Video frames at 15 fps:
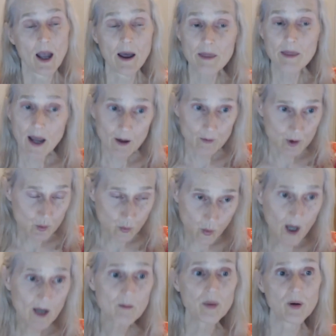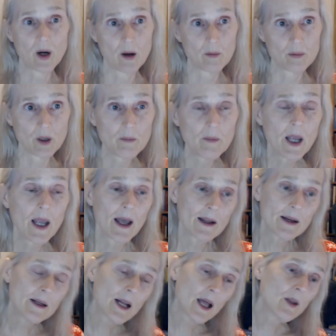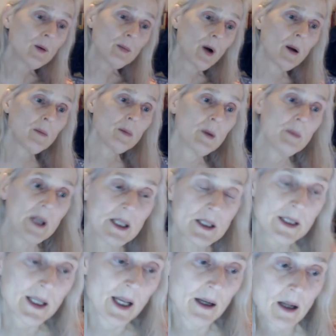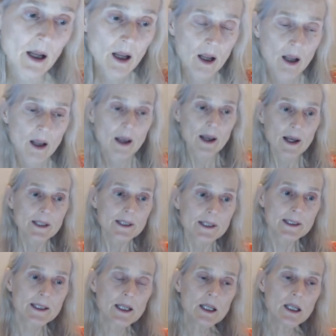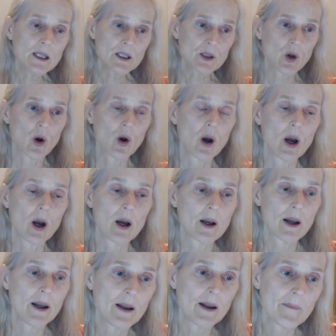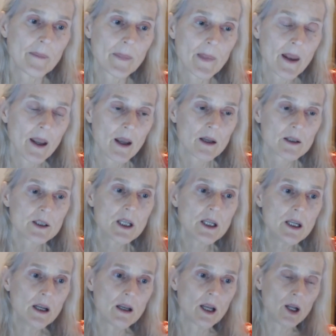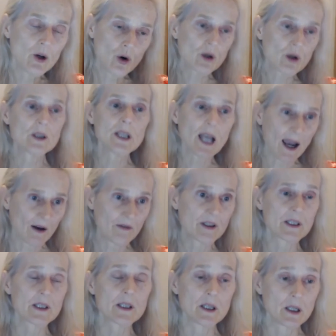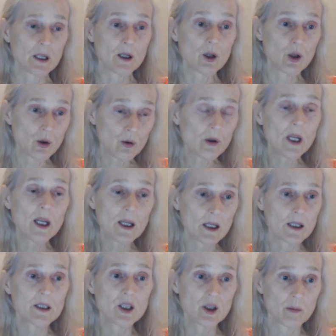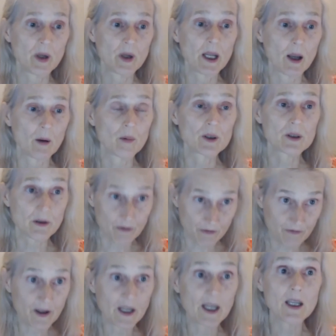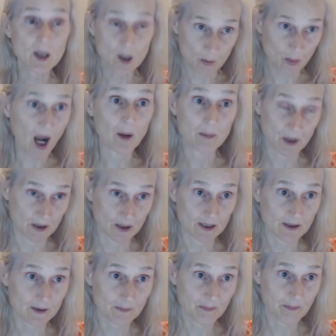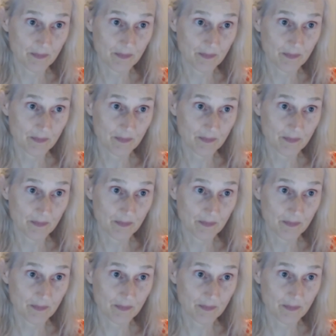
And that was one problem. And another problem is that cities, city, in order to have a city, you needed to be able to feed the populace.